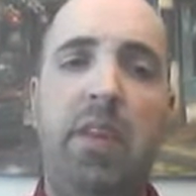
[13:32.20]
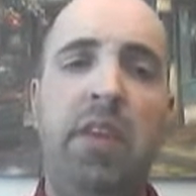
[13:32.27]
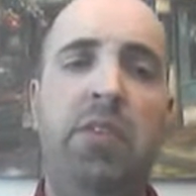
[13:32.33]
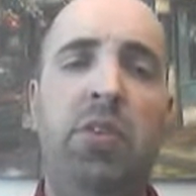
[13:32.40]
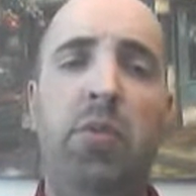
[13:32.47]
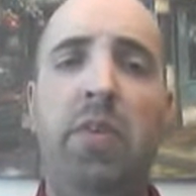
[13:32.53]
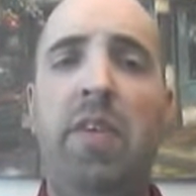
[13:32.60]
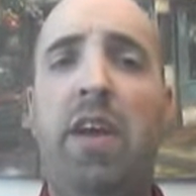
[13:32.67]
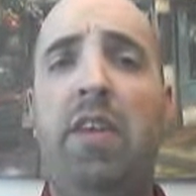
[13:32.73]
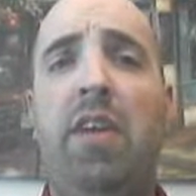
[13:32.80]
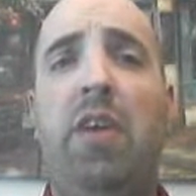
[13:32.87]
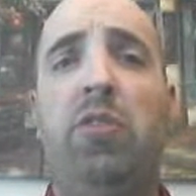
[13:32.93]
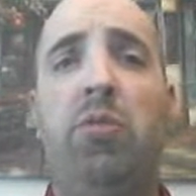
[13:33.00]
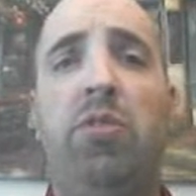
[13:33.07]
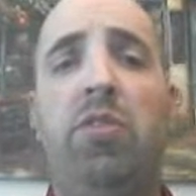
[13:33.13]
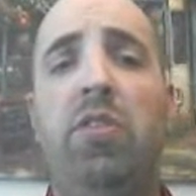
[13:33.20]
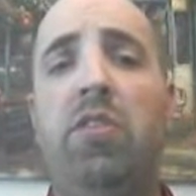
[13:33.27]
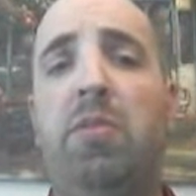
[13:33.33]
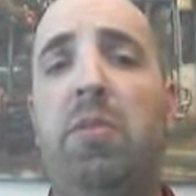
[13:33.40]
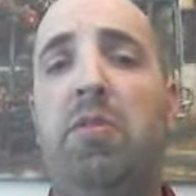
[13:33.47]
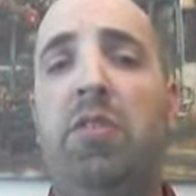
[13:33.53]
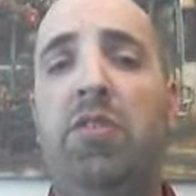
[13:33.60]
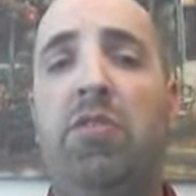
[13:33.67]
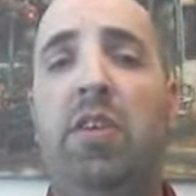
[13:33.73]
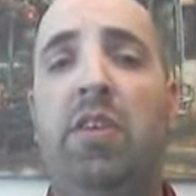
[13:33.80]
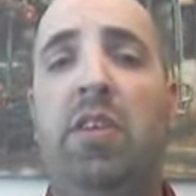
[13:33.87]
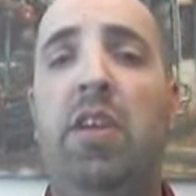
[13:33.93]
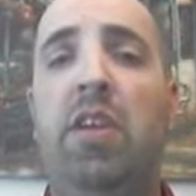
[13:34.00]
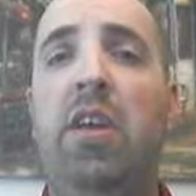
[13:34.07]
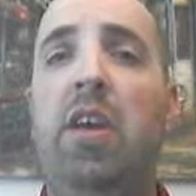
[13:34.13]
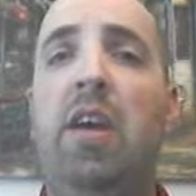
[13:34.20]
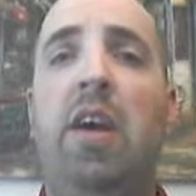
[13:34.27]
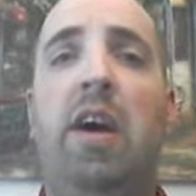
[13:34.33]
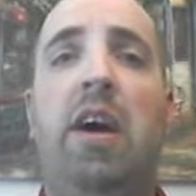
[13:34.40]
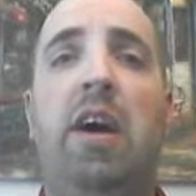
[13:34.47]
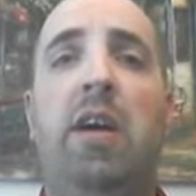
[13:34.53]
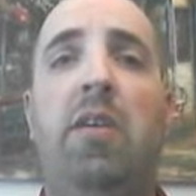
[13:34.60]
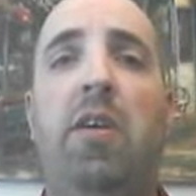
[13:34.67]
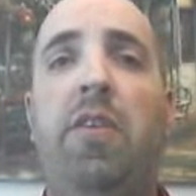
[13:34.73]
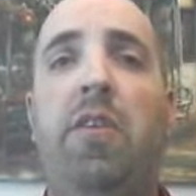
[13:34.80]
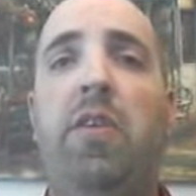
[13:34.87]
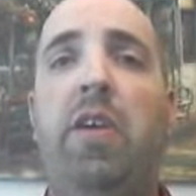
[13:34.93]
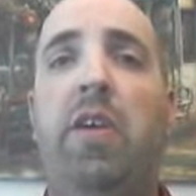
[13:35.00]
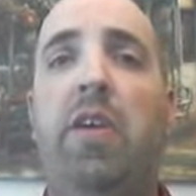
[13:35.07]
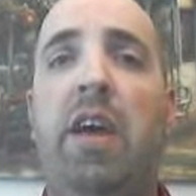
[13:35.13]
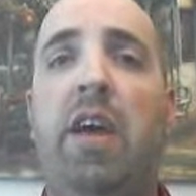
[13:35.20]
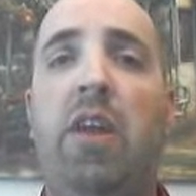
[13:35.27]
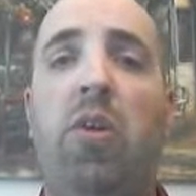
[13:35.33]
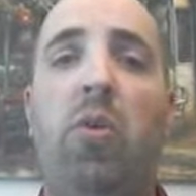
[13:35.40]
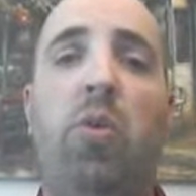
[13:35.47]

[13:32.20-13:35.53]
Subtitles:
So we've had times where students have been restricted on their internet,